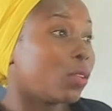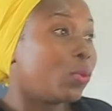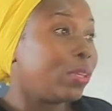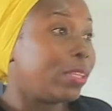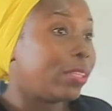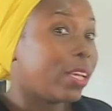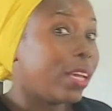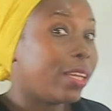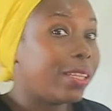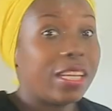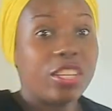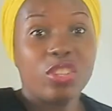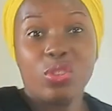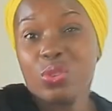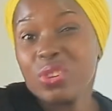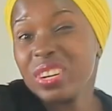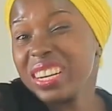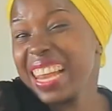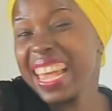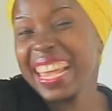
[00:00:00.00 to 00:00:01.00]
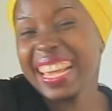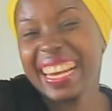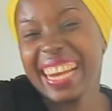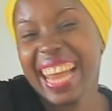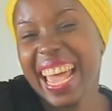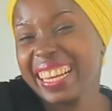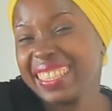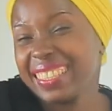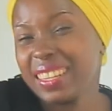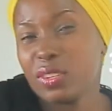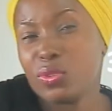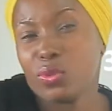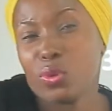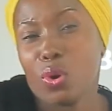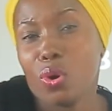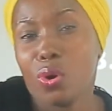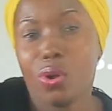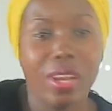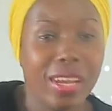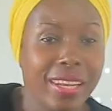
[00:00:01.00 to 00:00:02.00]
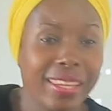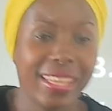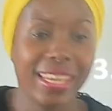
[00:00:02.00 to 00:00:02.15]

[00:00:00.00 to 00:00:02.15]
We say they do not like light at all.